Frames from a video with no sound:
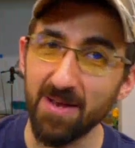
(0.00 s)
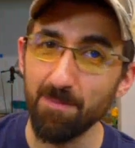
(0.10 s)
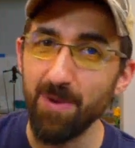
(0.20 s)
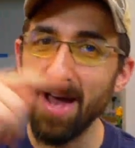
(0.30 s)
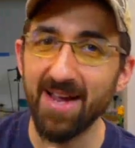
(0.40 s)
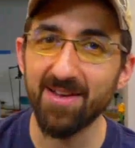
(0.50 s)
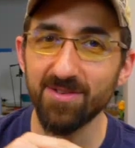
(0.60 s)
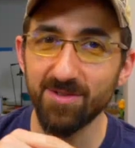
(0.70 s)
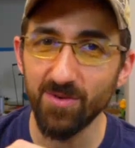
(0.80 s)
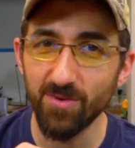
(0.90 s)
back
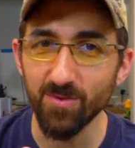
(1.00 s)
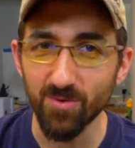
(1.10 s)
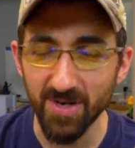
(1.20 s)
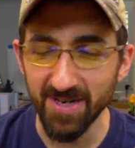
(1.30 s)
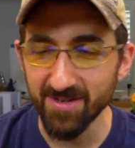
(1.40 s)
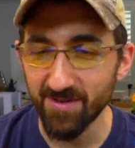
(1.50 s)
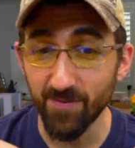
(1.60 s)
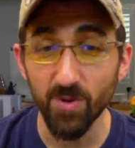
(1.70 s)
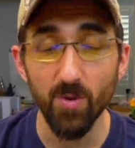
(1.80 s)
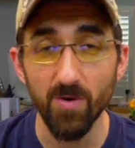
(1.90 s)
to Greece,
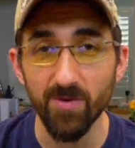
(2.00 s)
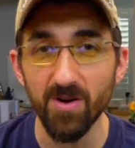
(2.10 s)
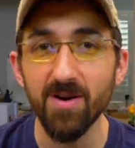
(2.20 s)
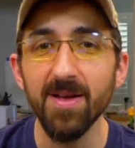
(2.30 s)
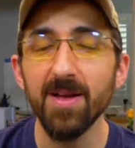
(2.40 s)
flew over,